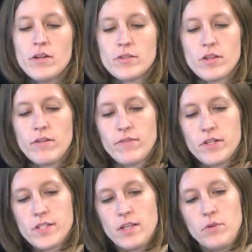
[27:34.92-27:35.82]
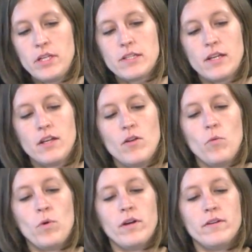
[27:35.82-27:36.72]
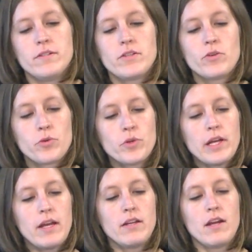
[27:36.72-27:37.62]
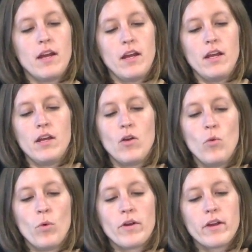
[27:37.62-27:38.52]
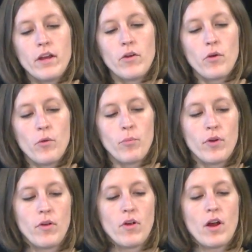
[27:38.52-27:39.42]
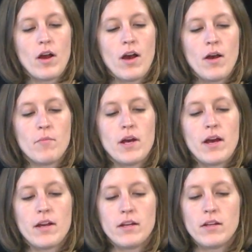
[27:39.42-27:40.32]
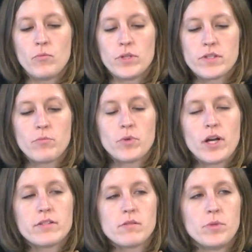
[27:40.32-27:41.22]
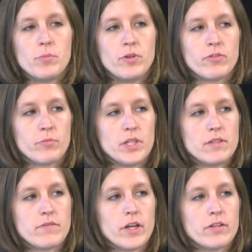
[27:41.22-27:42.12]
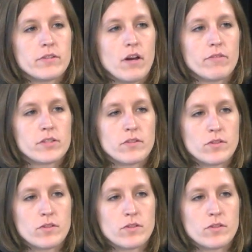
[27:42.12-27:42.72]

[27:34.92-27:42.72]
So the first thing we did was create a working group, and it was comprised of people from these various offices.